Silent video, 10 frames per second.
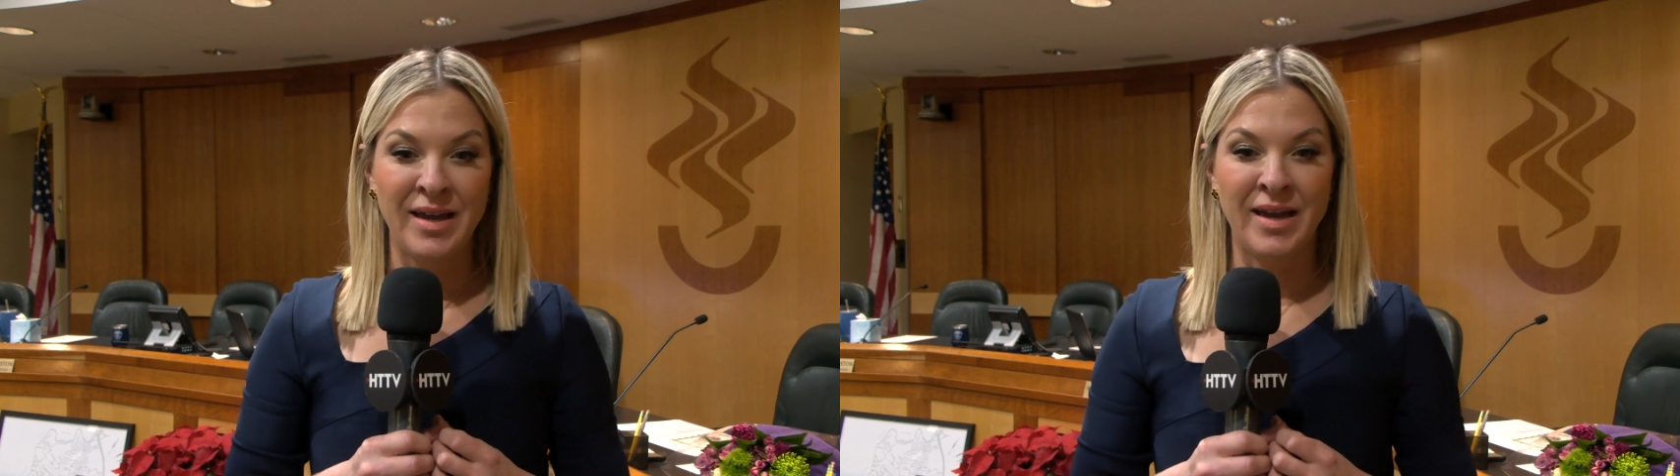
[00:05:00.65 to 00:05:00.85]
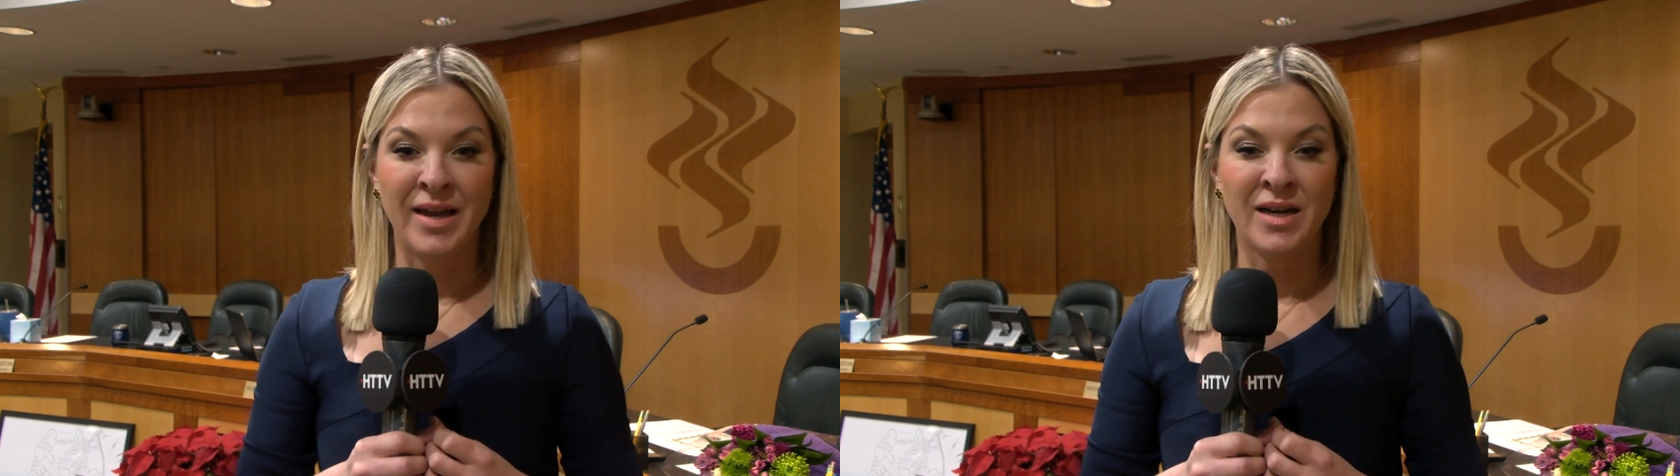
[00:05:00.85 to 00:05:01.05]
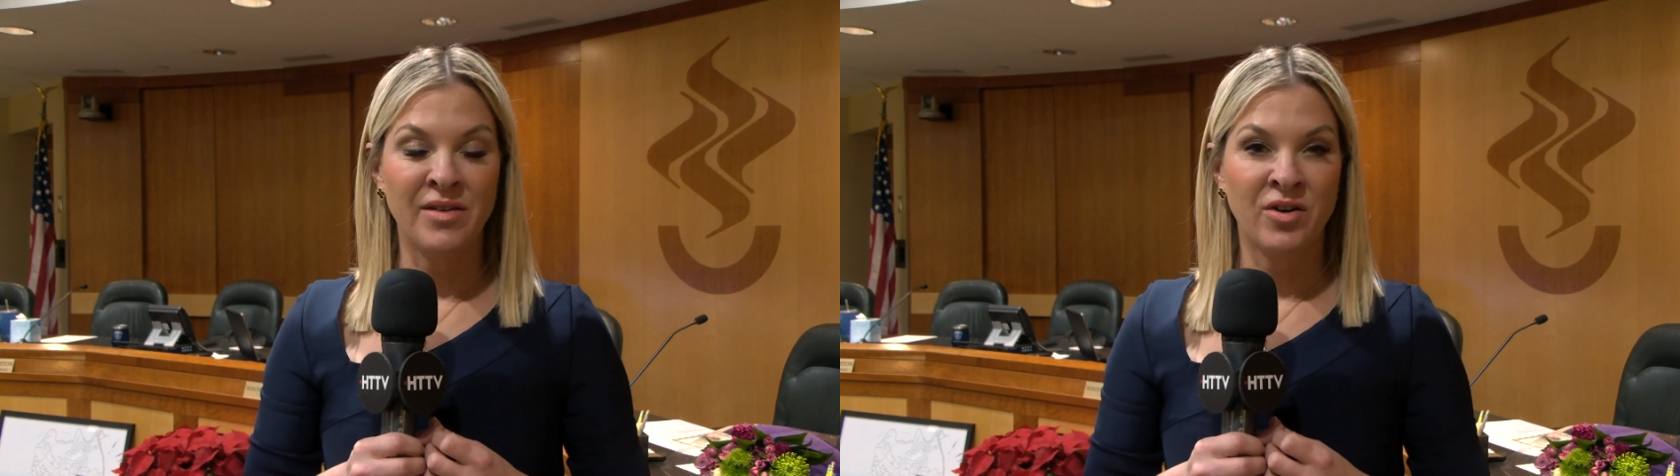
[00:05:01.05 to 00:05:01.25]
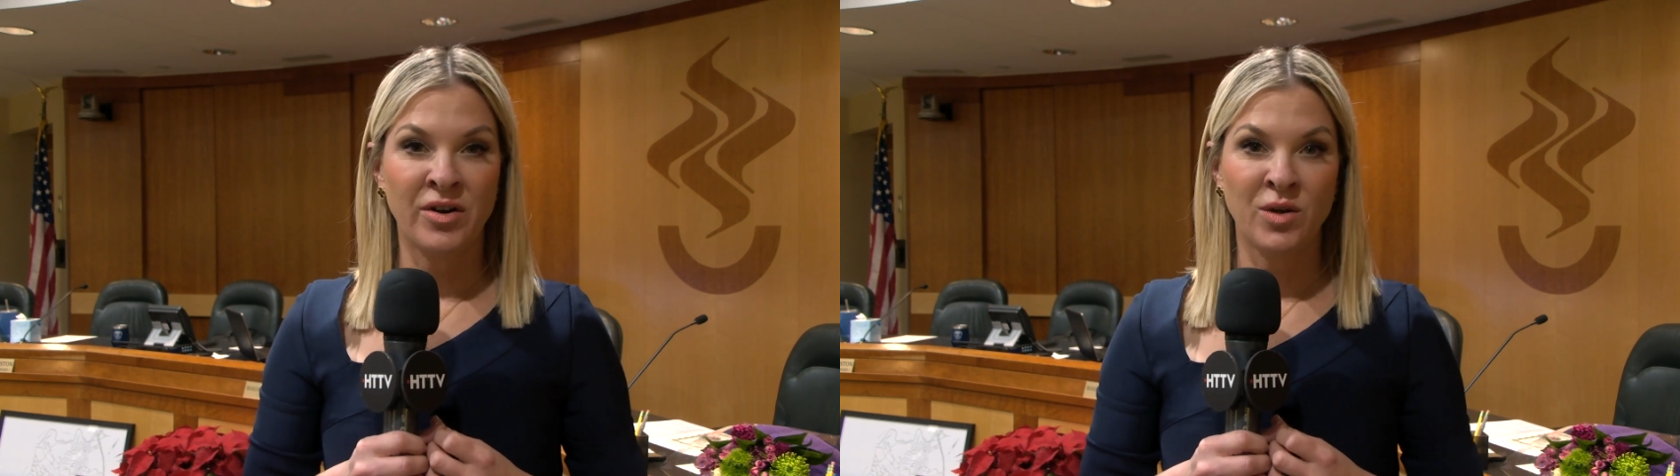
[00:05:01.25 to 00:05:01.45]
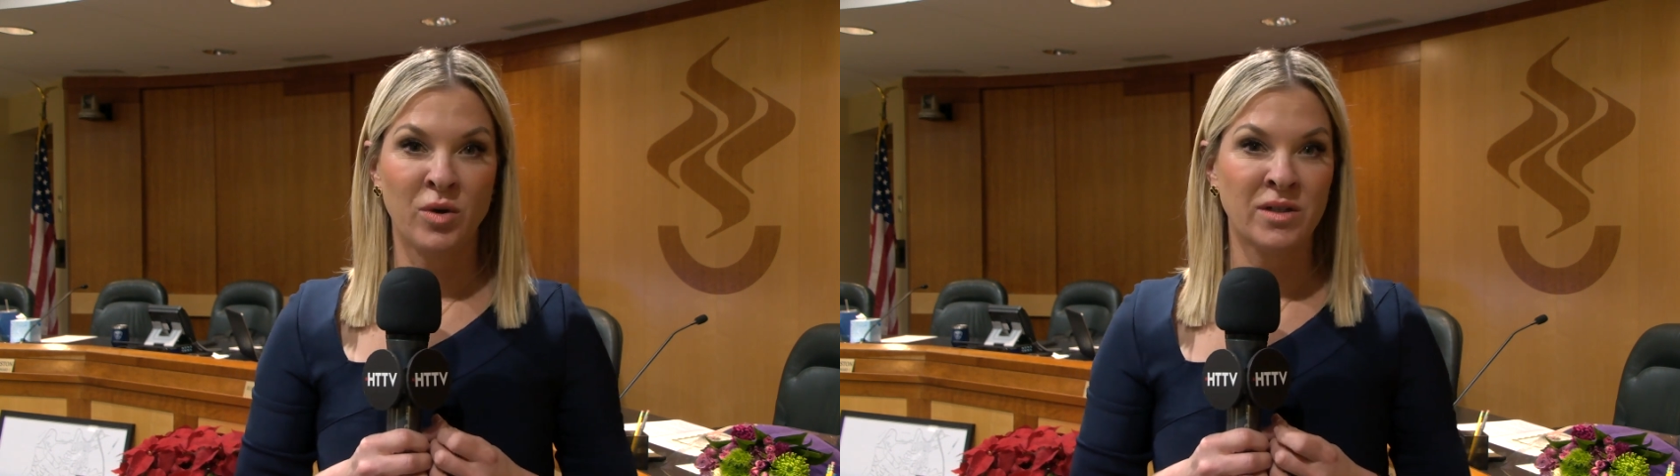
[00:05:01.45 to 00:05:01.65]
and I've
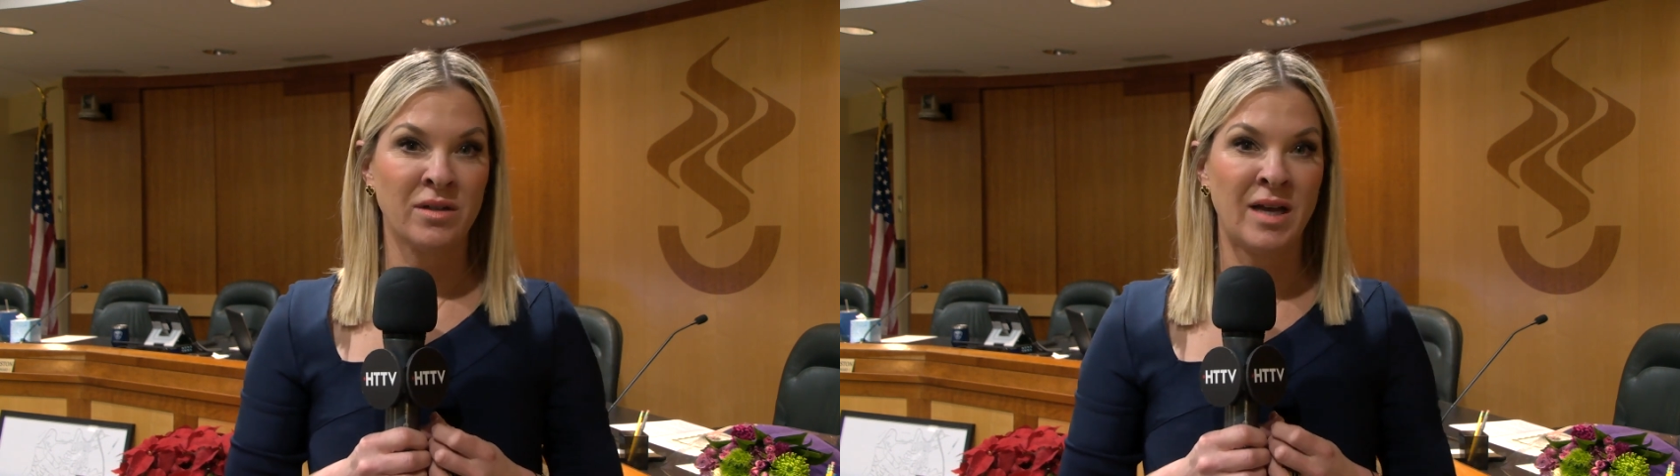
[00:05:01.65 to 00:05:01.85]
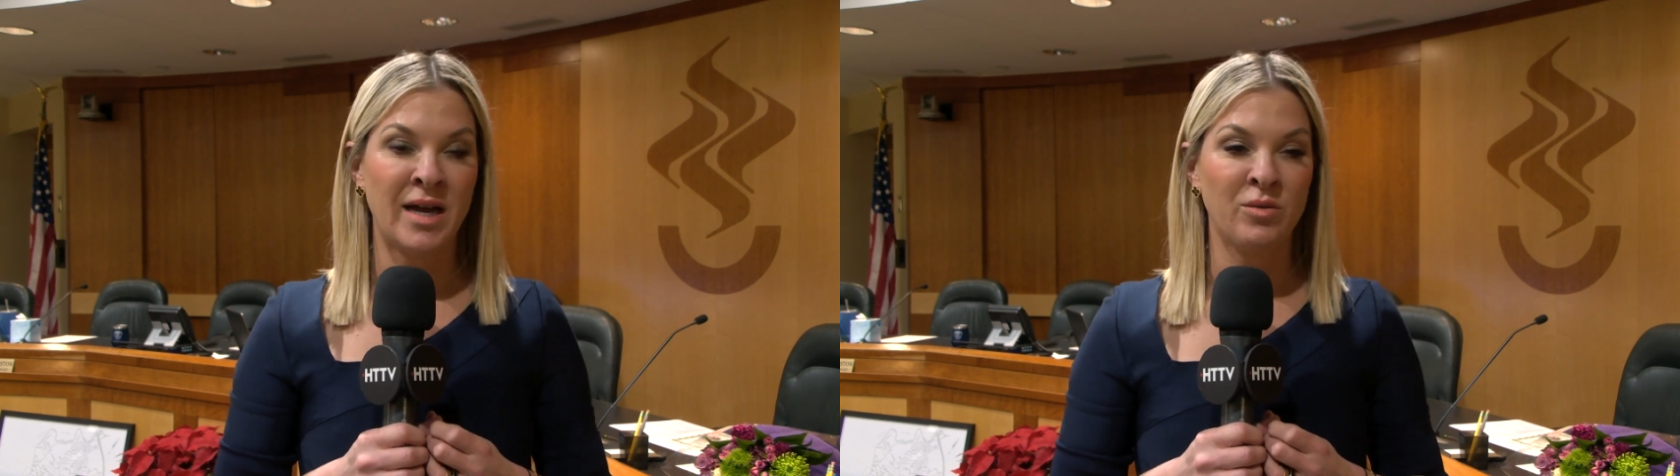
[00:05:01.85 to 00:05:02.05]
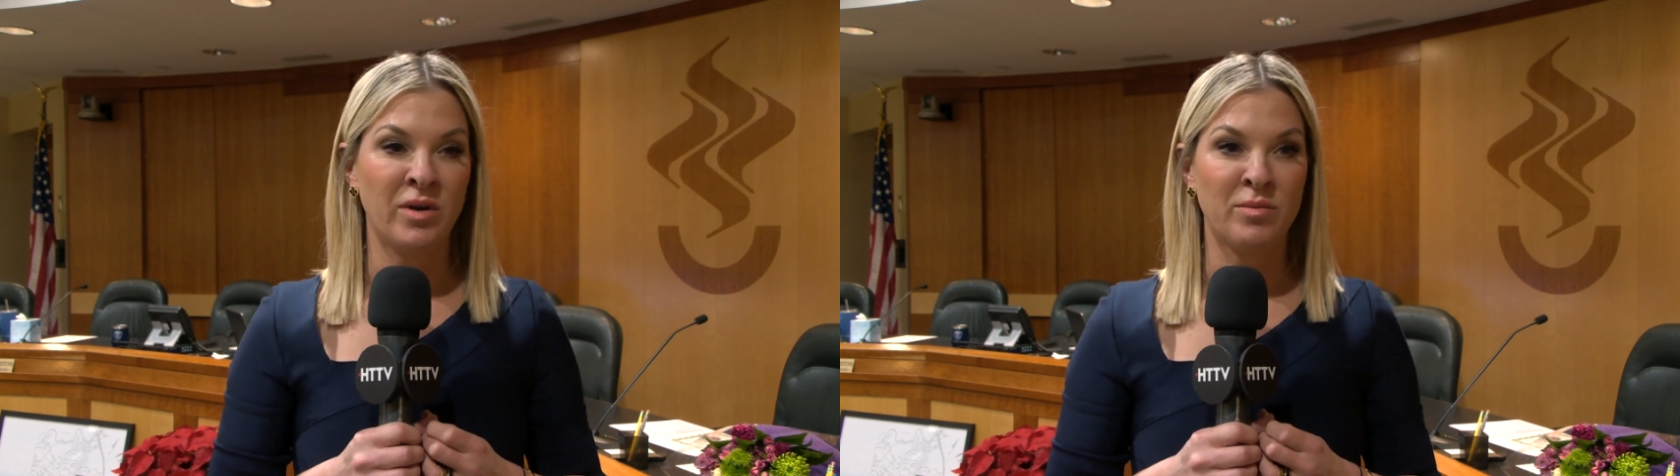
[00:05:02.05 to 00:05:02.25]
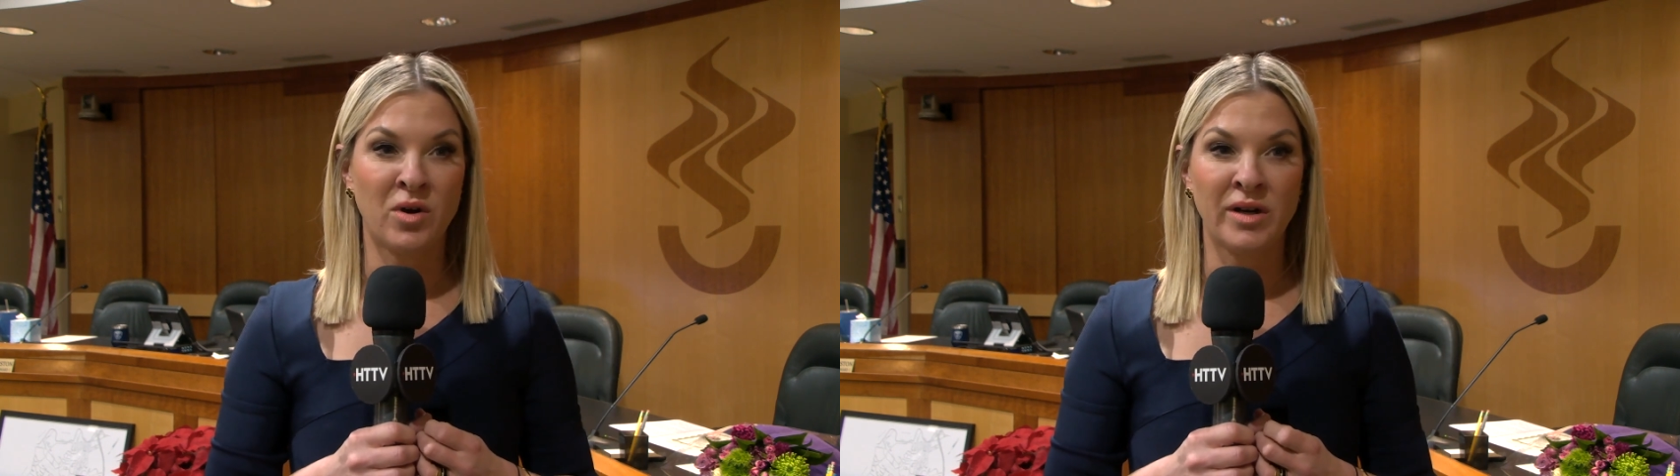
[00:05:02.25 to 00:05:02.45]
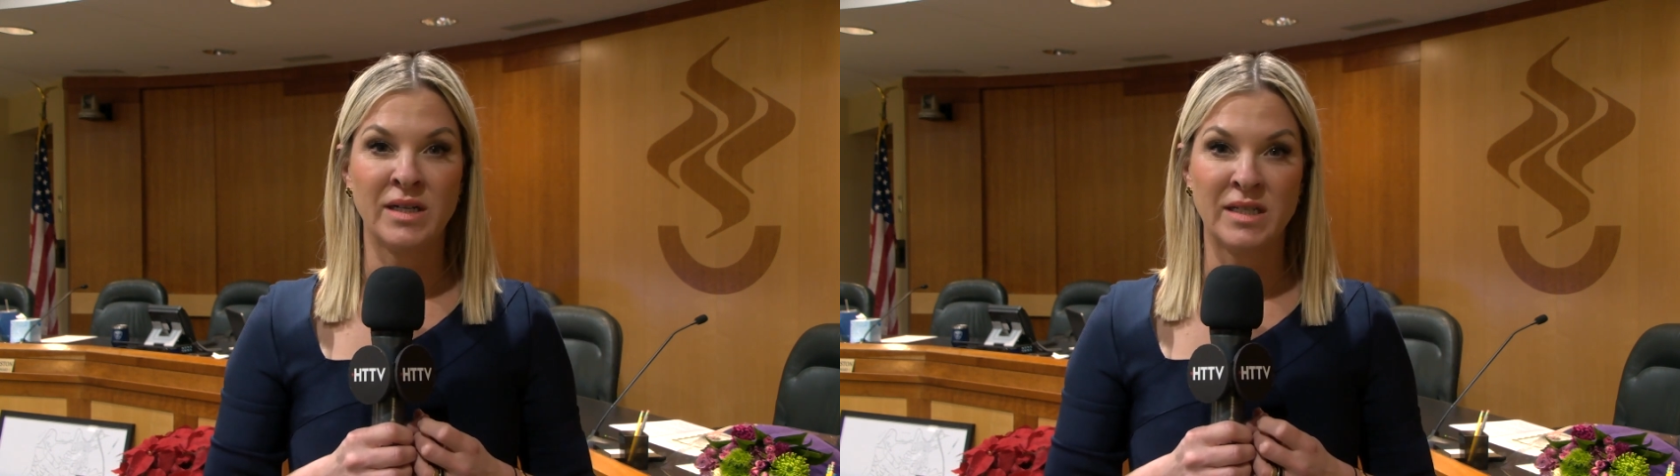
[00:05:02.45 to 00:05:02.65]
already worked a lot with Mark